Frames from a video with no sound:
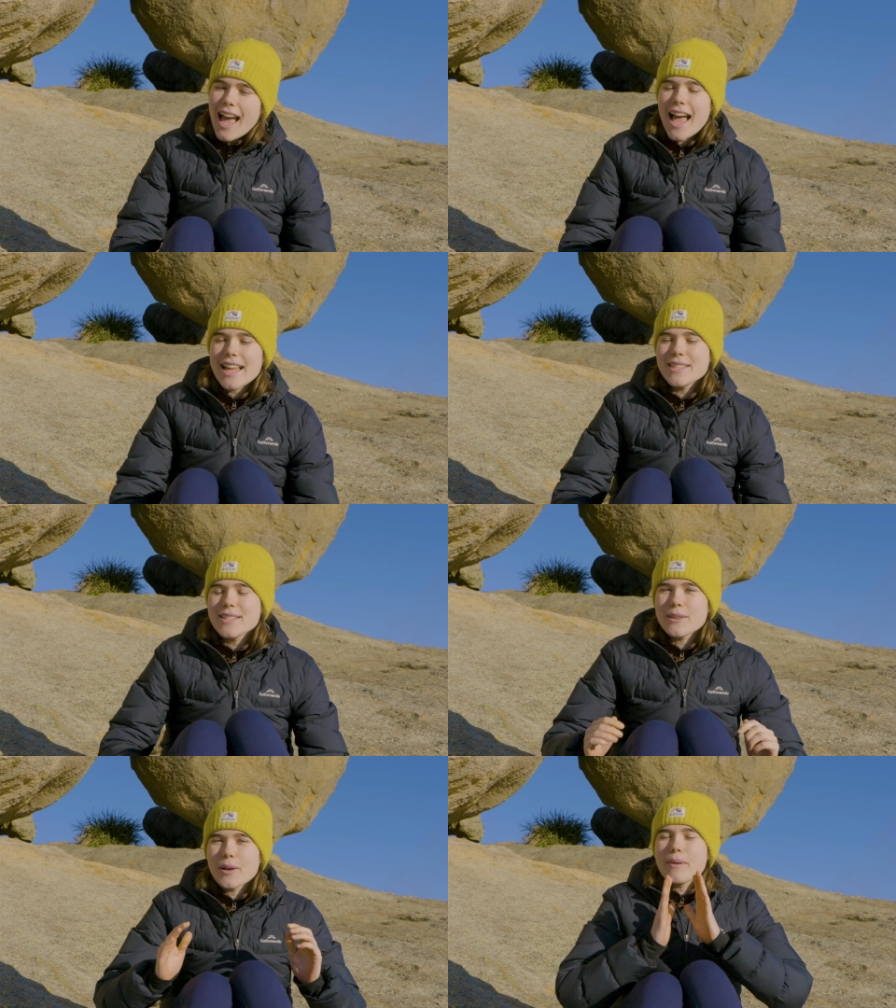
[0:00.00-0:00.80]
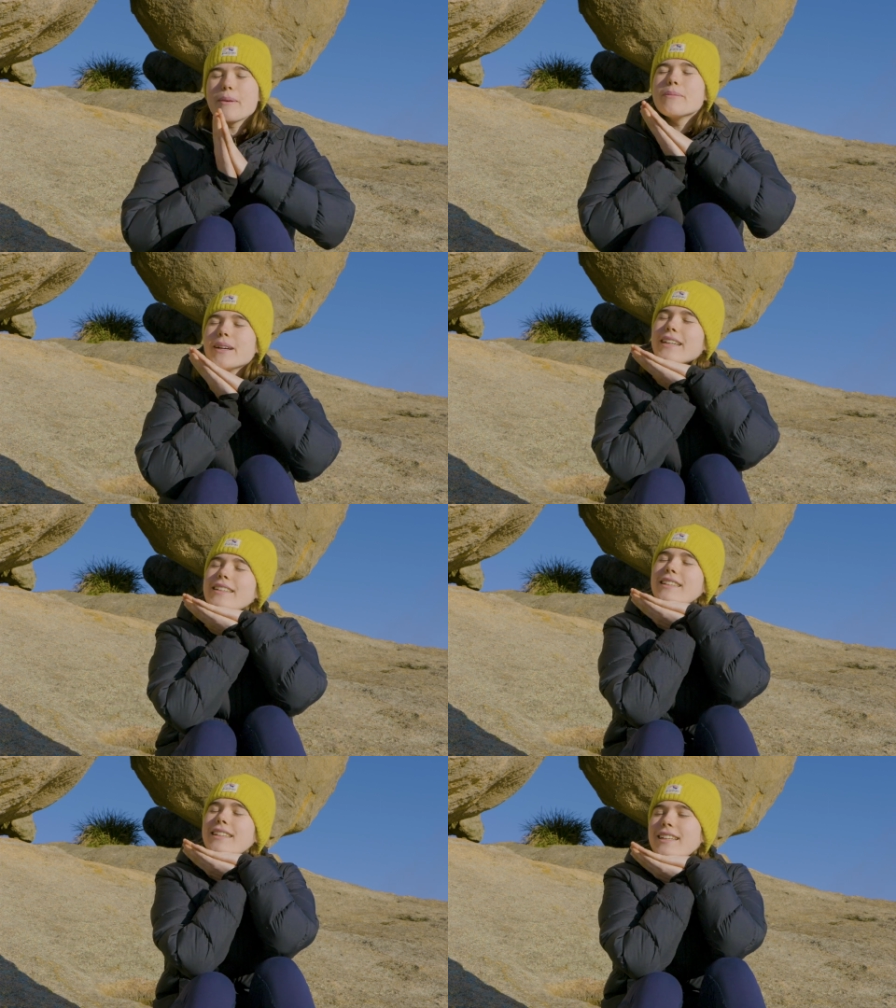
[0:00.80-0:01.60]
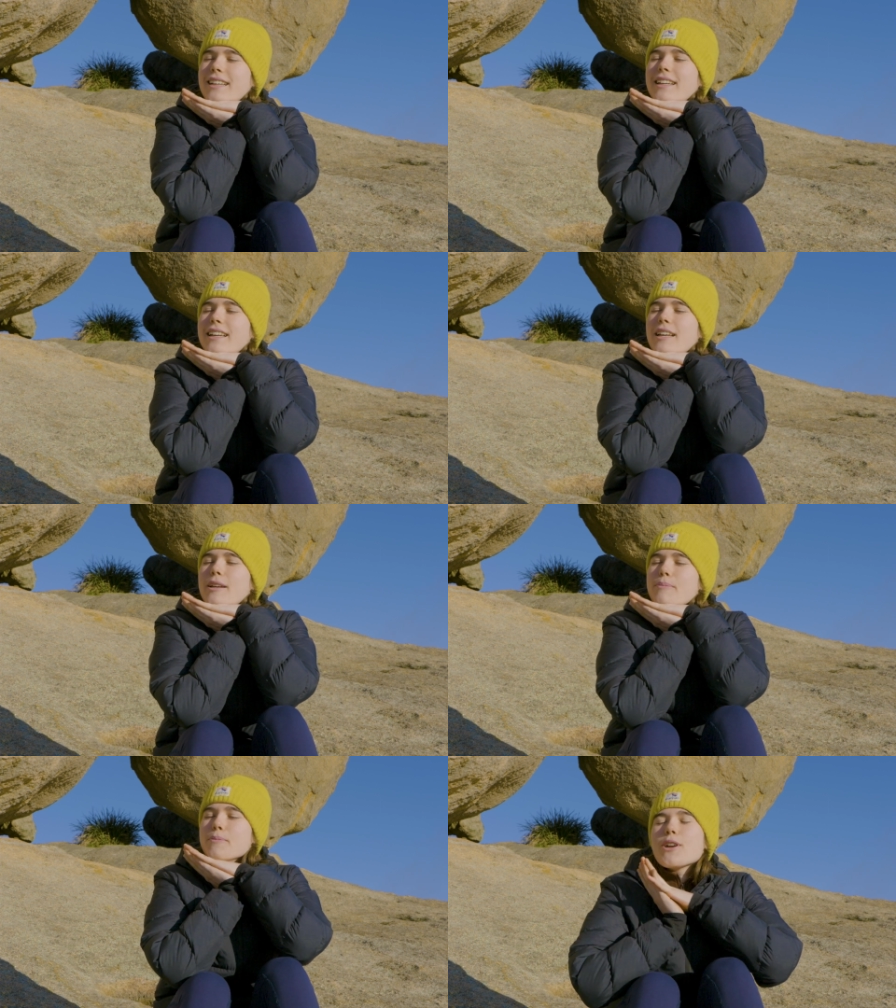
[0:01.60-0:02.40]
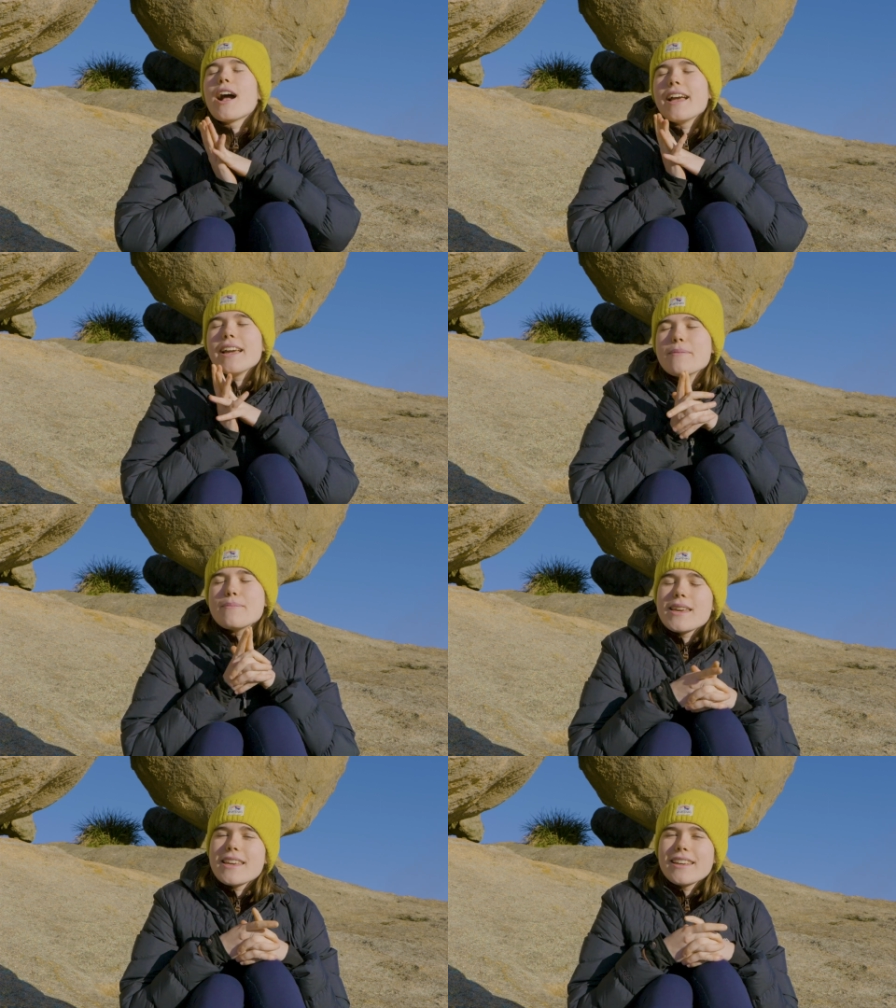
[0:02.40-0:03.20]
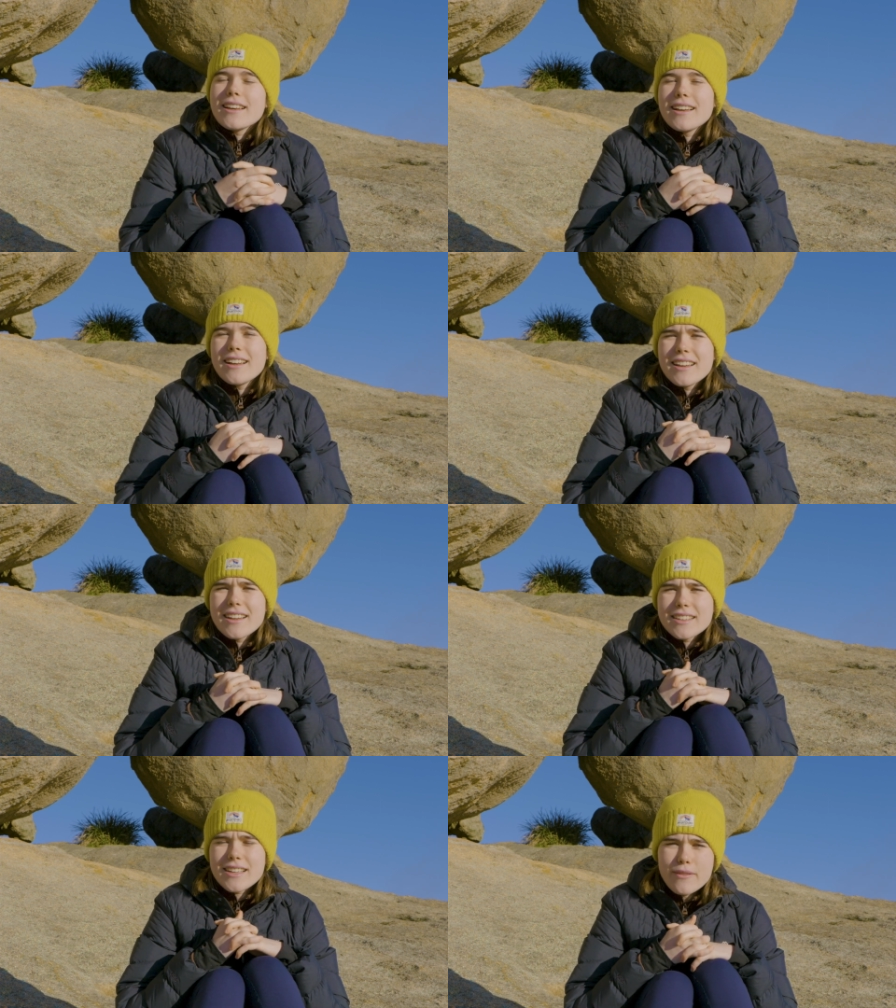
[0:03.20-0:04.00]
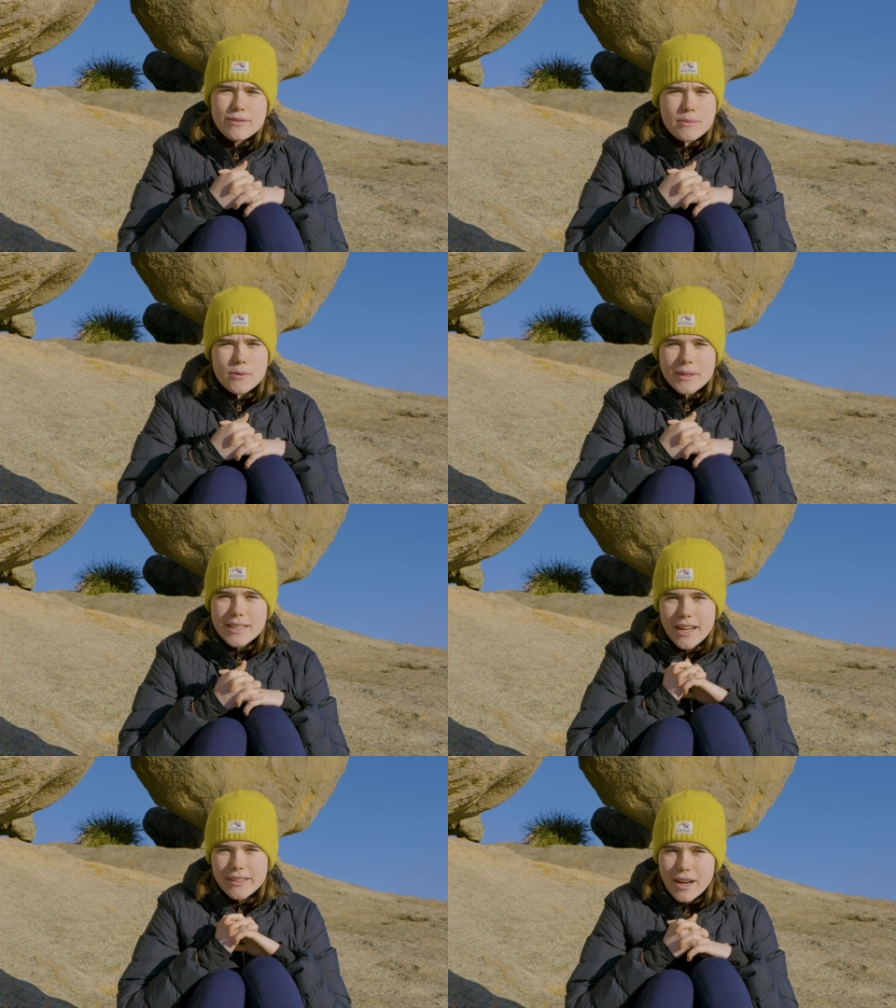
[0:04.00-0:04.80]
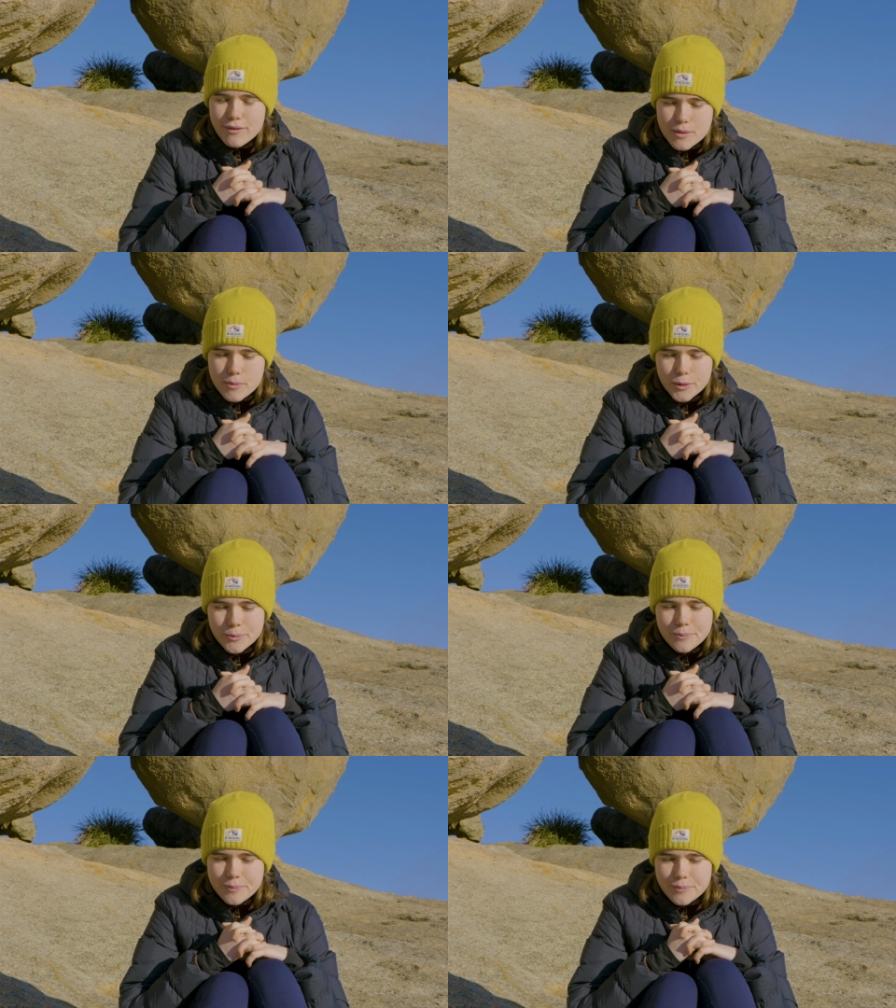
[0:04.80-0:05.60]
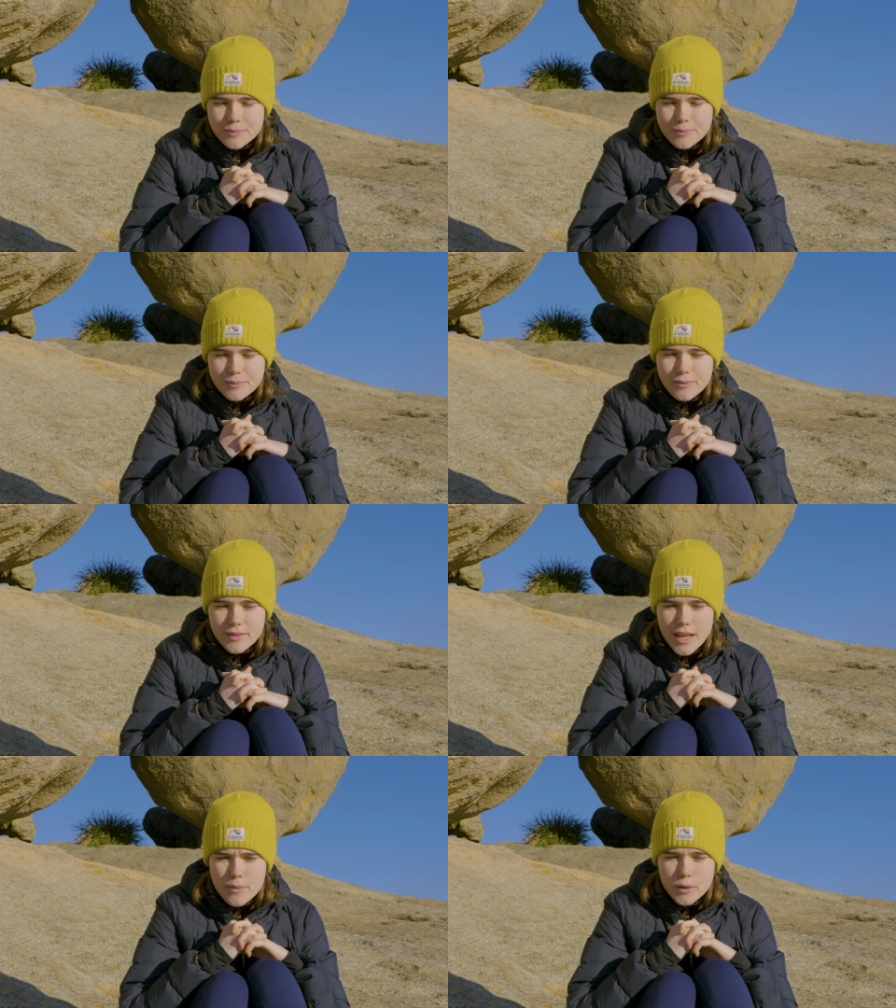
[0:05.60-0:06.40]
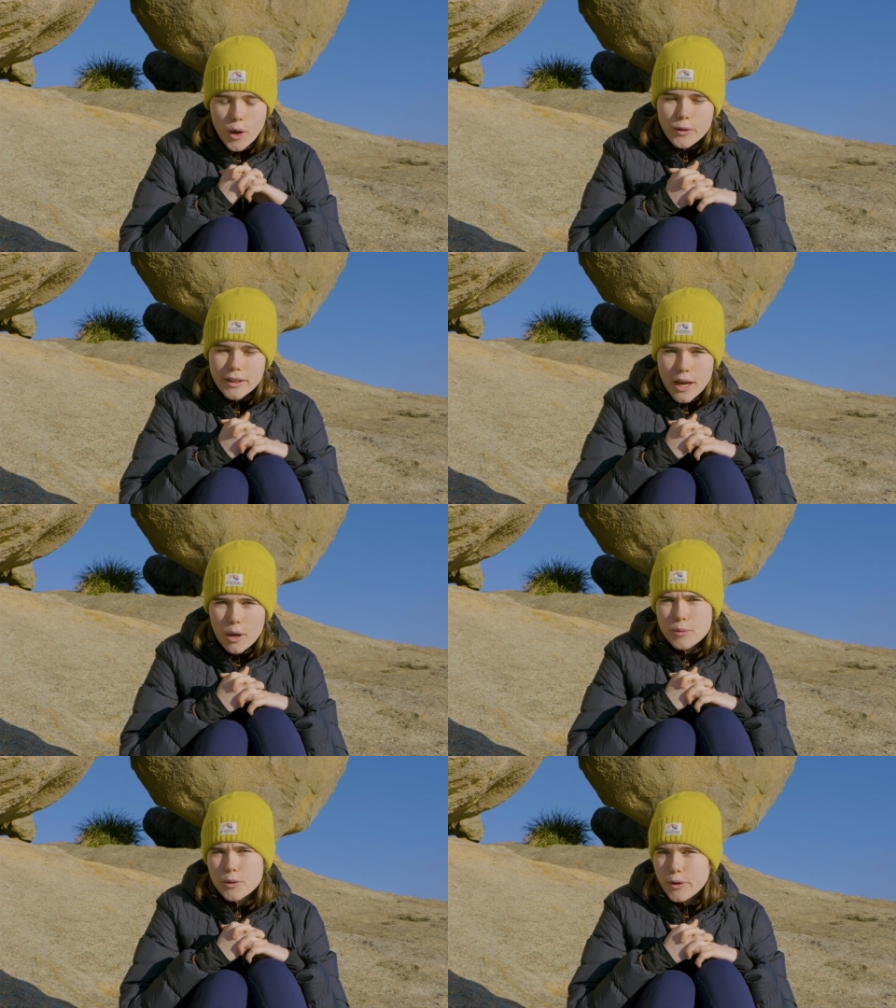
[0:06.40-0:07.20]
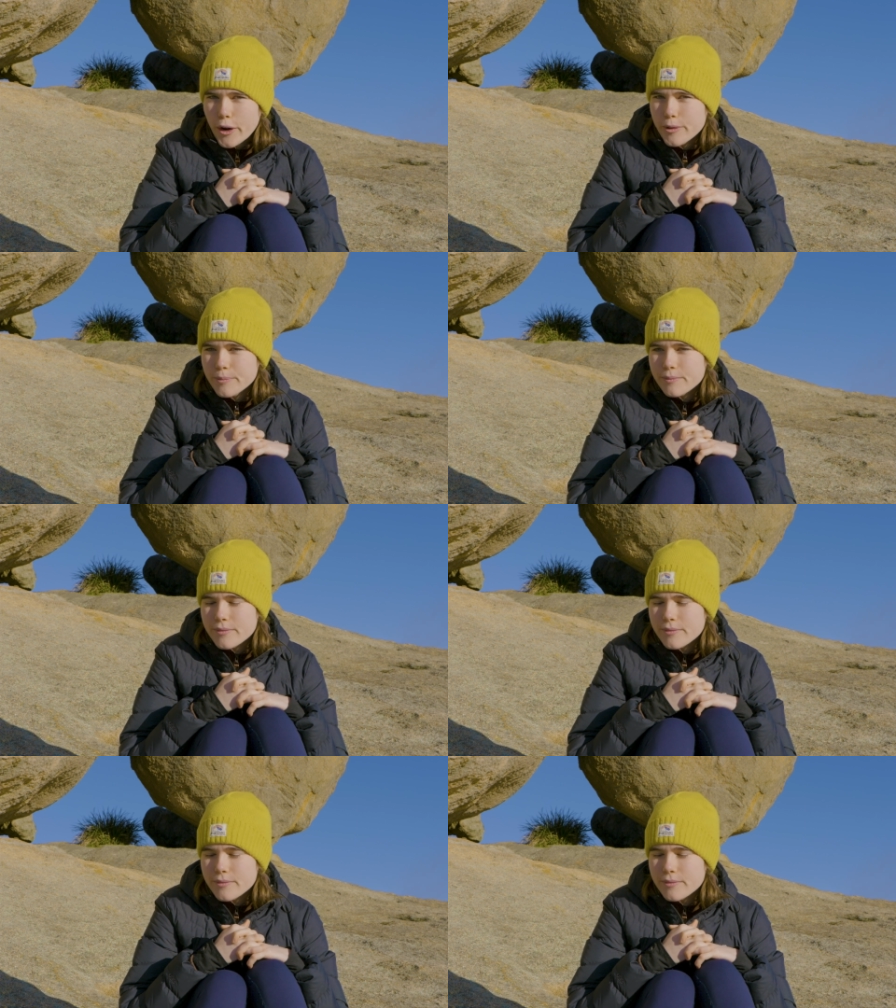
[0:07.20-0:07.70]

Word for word: And remember, try and be comfortable with the uncomfortable. It will only help you grow